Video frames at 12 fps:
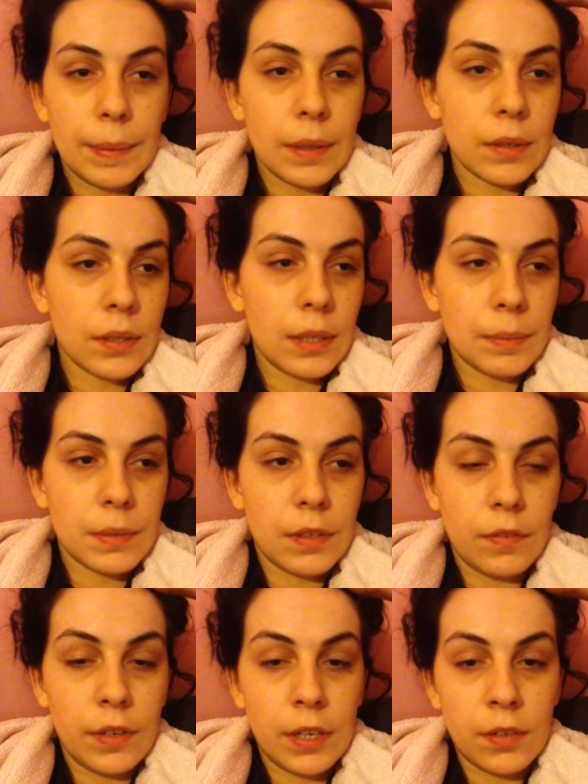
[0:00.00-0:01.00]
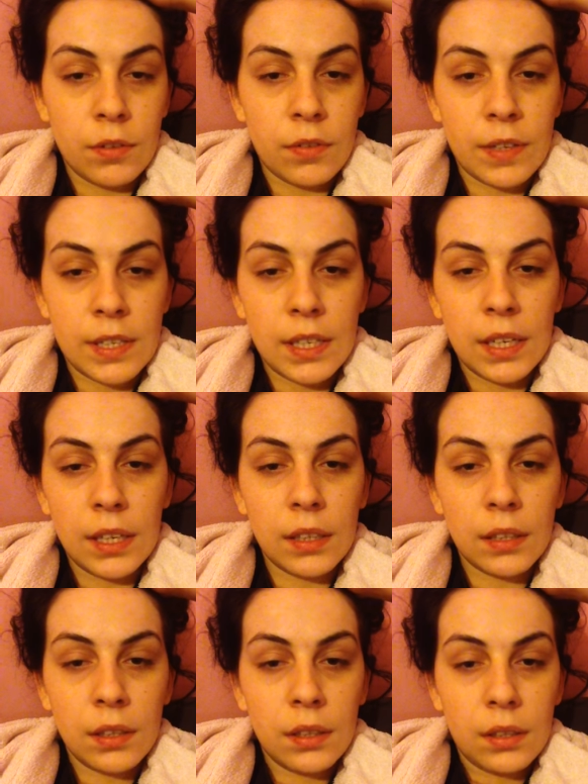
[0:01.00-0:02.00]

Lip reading: because I'm severe already,